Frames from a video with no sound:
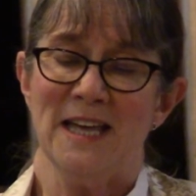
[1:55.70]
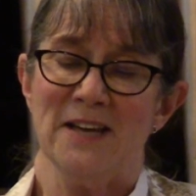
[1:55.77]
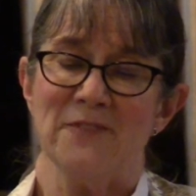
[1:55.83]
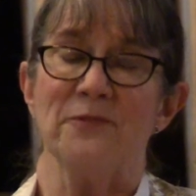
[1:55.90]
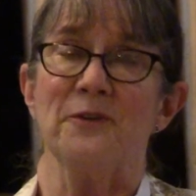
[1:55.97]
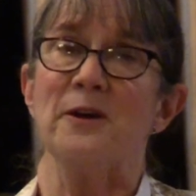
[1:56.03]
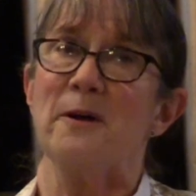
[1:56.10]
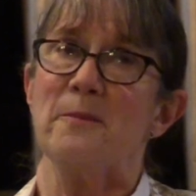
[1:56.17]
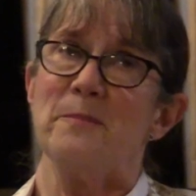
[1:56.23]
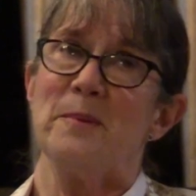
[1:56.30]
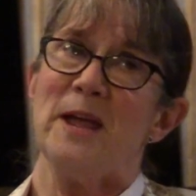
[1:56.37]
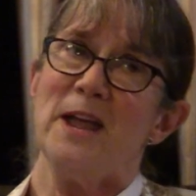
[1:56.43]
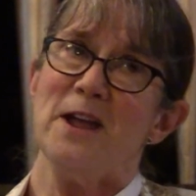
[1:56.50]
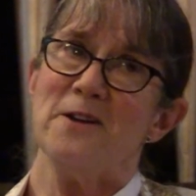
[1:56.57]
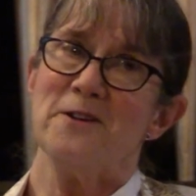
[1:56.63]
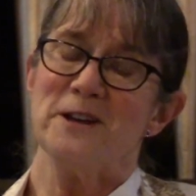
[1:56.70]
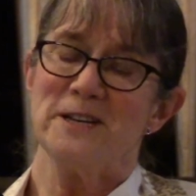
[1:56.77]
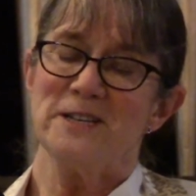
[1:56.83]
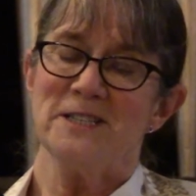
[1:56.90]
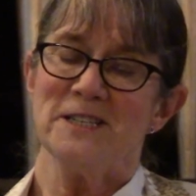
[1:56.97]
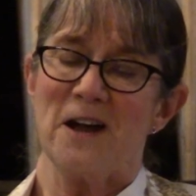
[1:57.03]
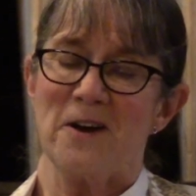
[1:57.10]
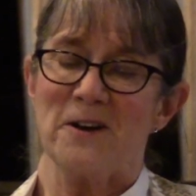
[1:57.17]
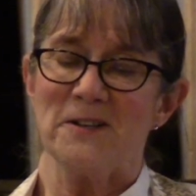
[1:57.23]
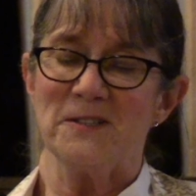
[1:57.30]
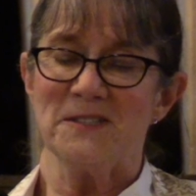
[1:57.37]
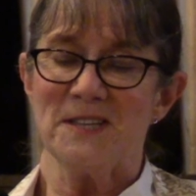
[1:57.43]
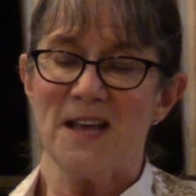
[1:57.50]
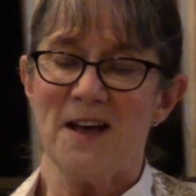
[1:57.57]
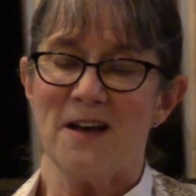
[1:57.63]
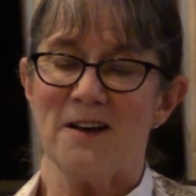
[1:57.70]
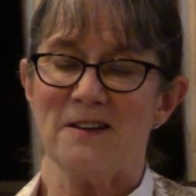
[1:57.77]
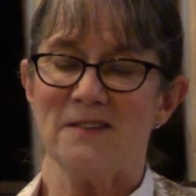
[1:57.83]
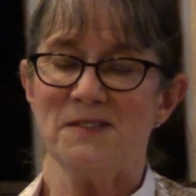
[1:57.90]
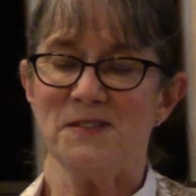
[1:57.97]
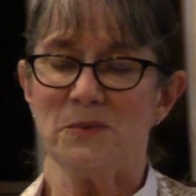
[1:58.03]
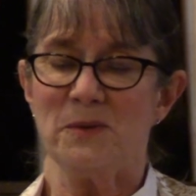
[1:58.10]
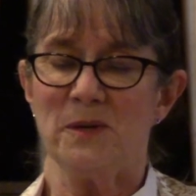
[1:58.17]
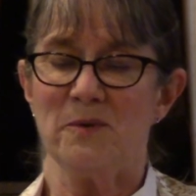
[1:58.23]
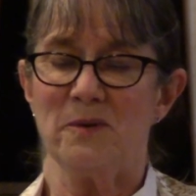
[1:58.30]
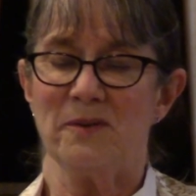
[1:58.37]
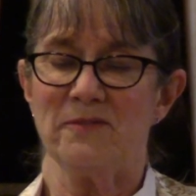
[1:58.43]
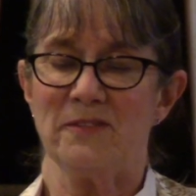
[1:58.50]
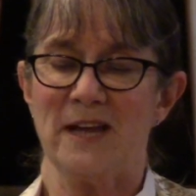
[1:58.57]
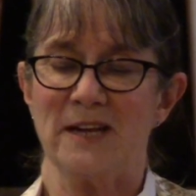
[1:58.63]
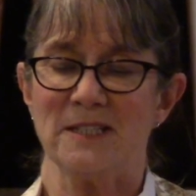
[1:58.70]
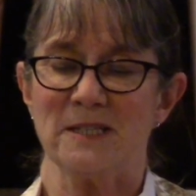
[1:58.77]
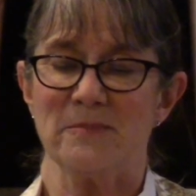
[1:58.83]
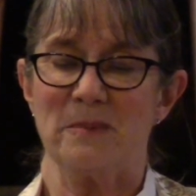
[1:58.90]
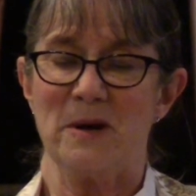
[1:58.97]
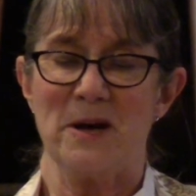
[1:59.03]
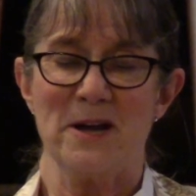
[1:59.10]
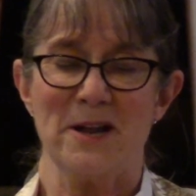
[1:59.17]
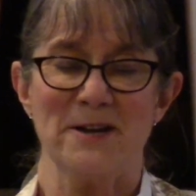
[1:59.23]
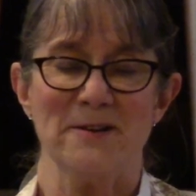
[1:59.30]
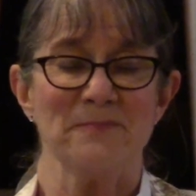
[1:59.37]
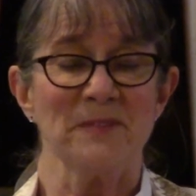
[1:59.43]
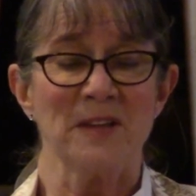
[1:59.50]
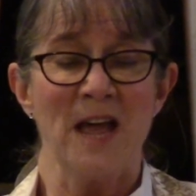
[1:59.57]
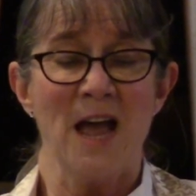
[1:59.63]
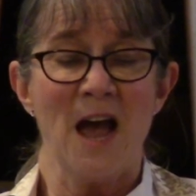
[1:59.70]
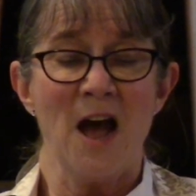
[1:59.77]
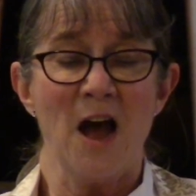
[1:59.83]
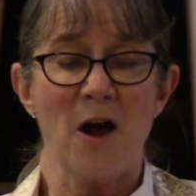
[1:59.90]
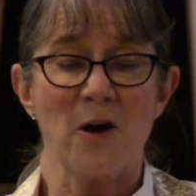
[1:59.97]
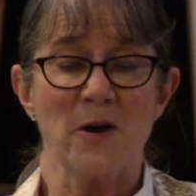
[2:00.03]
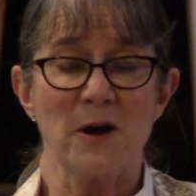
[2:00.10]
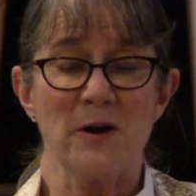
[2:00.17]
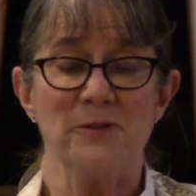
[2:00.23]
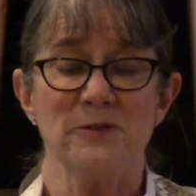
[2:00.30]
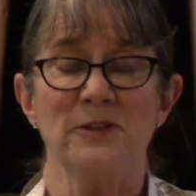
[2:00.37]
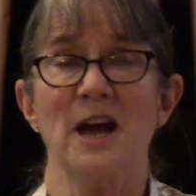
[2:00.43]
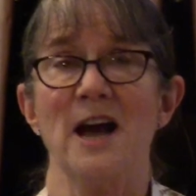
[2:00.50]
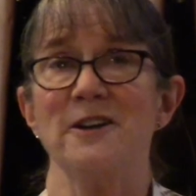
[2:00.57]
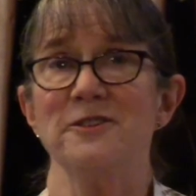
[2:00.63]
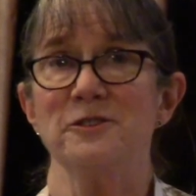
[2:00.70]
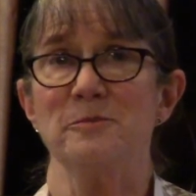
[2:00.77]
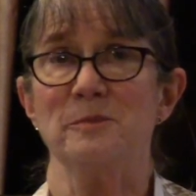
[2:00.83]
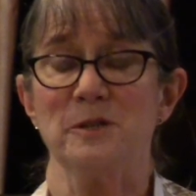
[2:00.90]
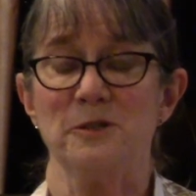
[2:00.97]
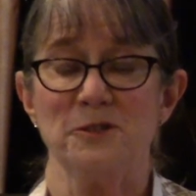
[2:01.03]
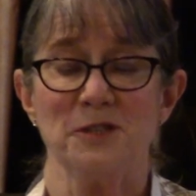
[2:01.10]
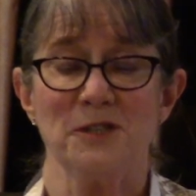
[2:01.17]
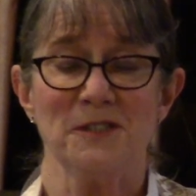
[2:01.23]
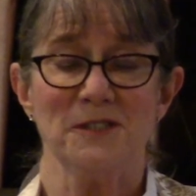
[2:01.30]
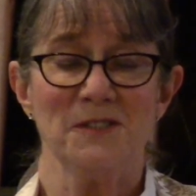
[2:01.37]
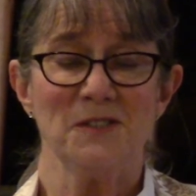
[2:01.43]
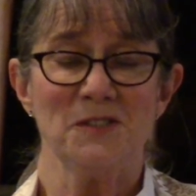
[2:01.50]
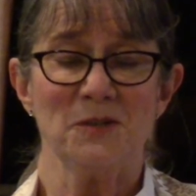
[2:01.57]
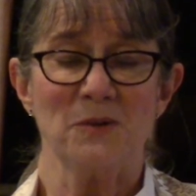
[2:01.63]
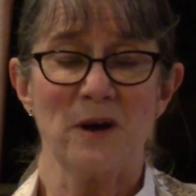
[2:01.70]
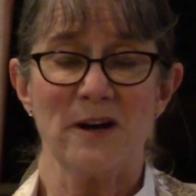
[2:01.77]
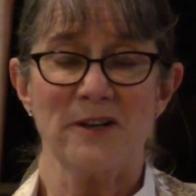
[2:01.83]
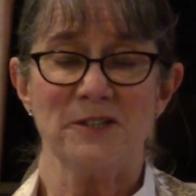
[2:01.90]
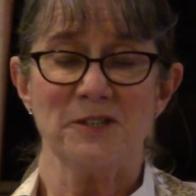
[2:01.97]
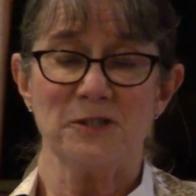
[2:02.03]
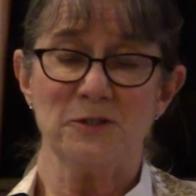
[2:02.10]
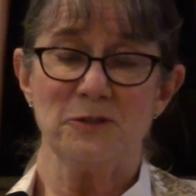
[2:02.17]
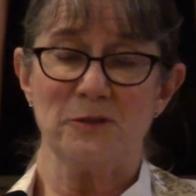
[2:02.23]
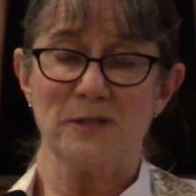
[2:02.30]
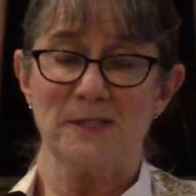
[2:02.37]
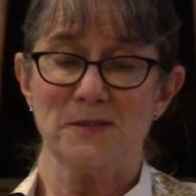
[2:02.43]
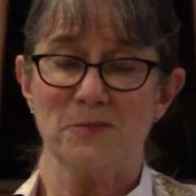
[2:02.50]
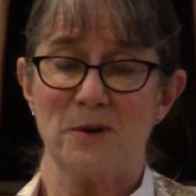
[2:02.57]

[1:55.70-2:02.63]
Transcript: If we're a parent ourselves, we reflect upon our own contributions to our children's